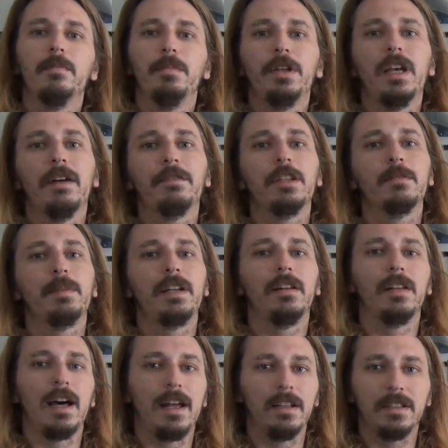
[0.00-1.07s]
But you have to spend a
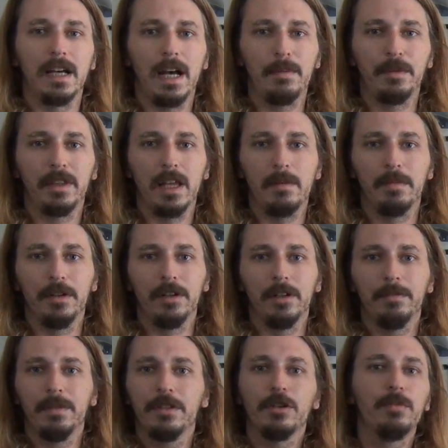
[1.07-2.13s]
lot of time with that bird.
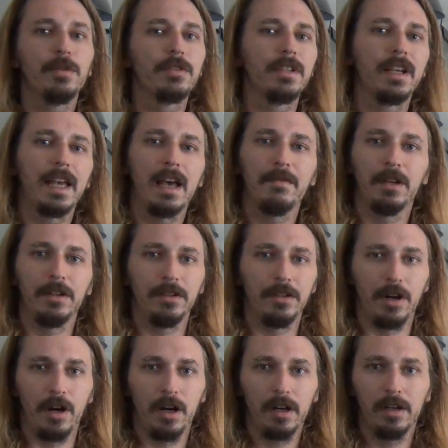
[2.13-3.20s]
It's almost like having a
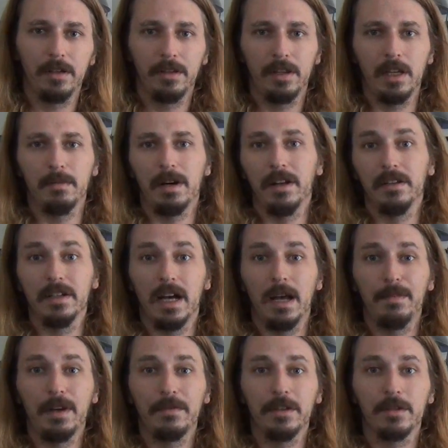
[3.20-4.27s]
dog, the amount of
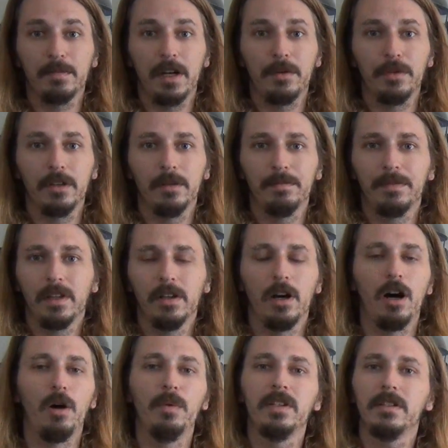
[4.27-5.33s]
time you have to spend with them.
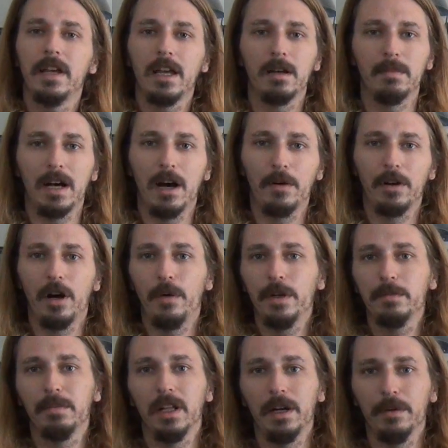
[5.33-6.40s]
Always take them out,
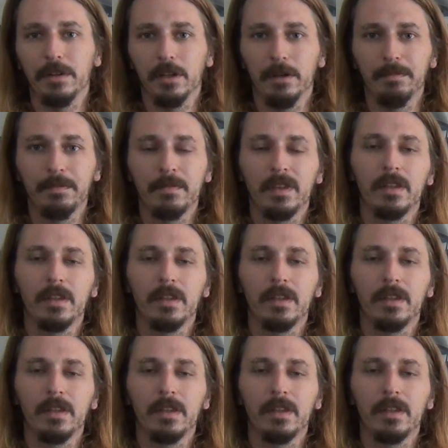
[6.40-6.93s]
always play with them.